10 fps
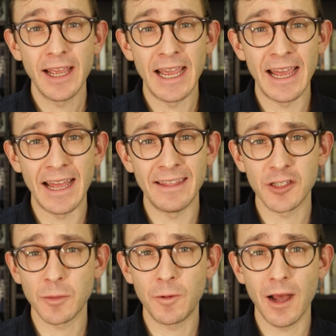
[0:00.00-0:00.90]
and
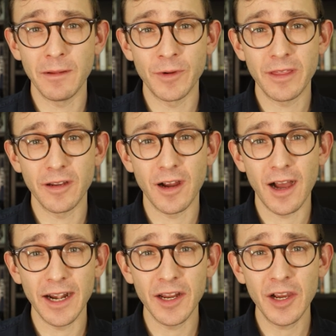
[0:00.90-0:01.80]
there's a problem with your
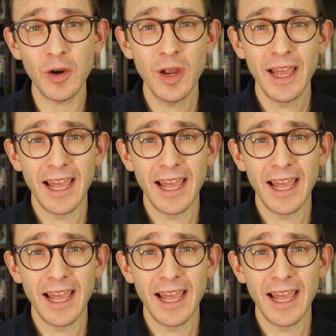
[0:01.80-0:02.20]
audio